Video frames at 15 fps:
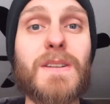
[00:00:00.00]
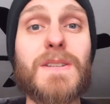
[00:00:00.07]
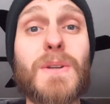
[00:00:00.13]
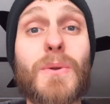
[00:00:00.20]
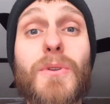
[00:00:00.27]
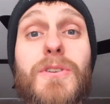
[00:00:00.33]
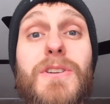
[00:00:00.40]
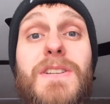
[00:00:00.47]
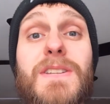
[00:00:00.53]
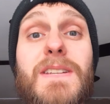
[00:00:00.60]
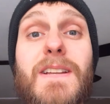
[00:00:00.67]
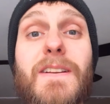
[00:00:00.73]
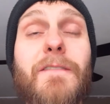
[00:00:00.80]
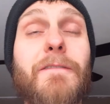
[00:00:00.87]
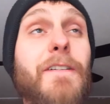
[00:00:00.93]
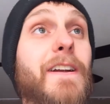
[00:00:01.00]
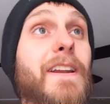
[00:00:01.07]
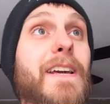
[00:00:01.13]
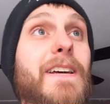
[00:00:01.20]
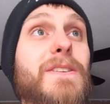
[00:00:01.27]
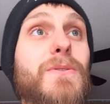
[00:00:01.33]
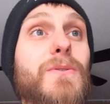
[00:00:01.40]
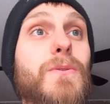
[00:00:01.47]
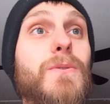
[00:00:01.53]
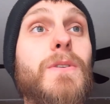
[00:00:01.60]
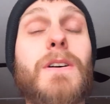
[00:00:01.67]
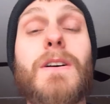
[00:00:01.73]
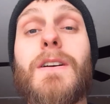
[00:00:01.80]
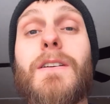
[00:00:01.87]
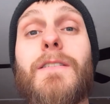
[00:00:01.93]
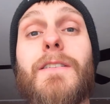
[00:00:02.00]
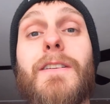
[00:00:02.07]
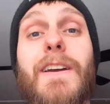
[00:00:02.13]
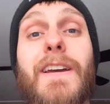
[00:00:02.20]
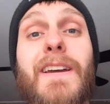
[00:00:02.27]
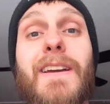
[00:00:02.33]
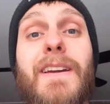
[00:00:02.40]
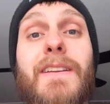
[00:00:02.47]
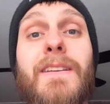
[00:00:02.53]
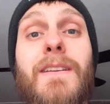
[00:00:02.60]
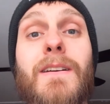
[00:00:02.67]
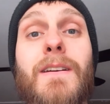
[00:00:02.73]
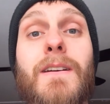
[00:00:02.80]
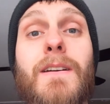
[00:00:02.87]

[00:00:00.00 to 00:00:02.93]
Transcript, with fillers: So they're just needing financial aid.